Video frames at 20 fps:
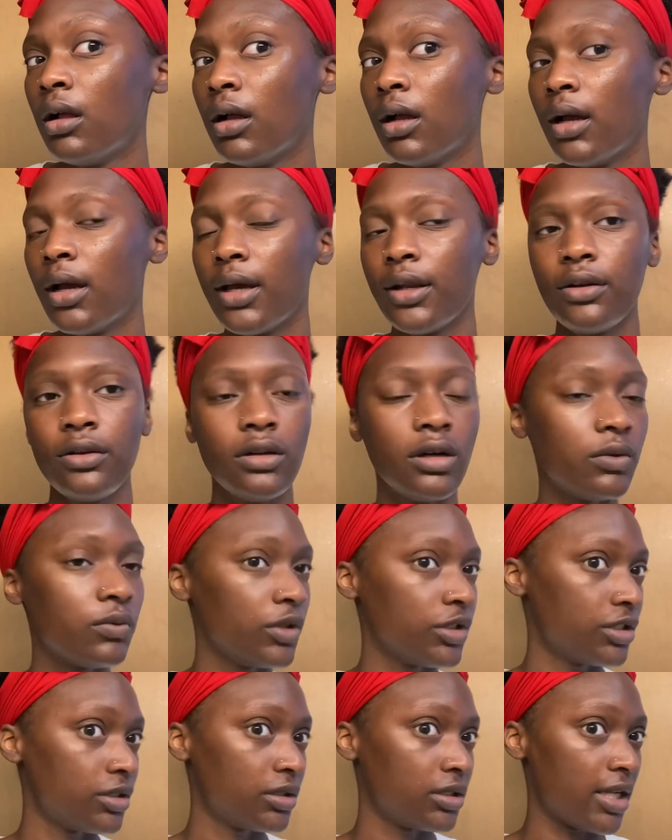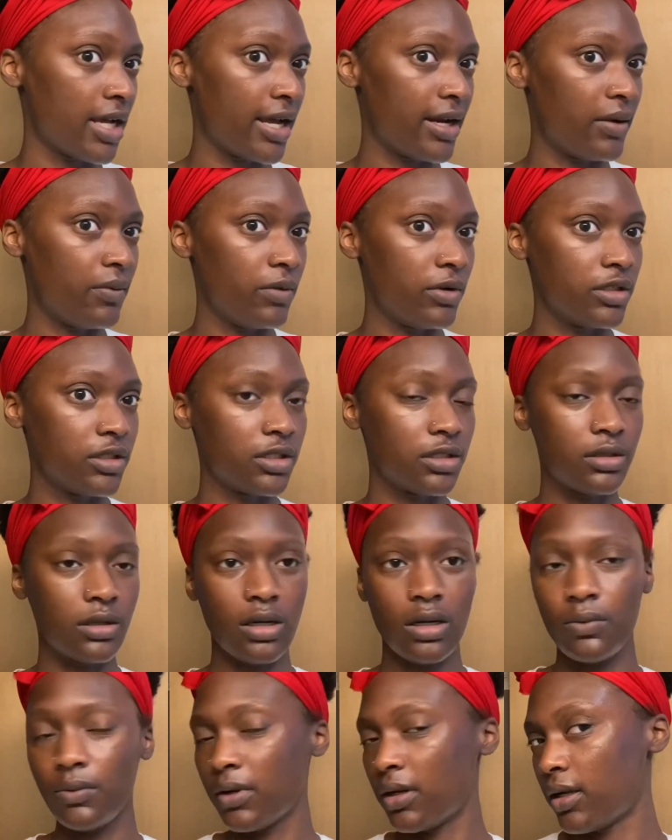I don't know which side I want to
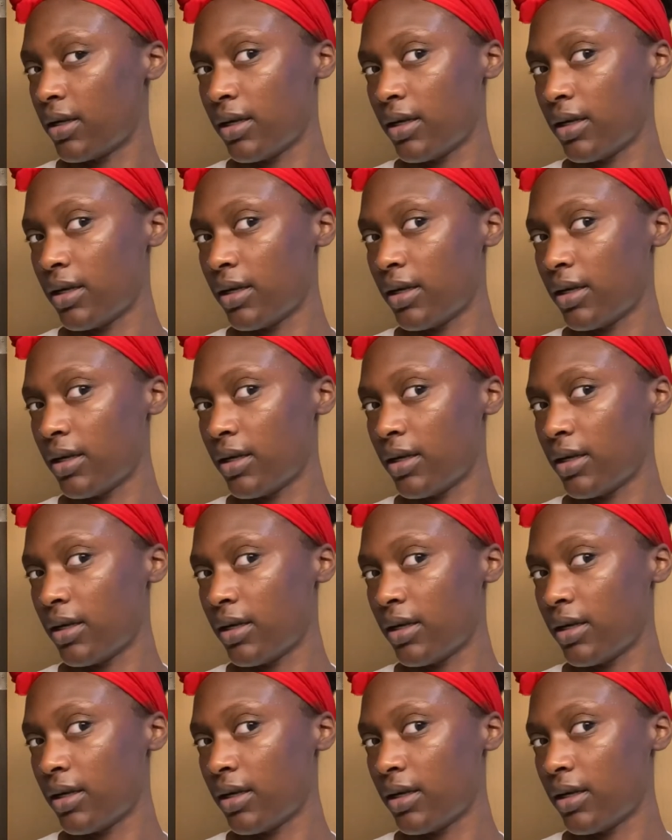start with.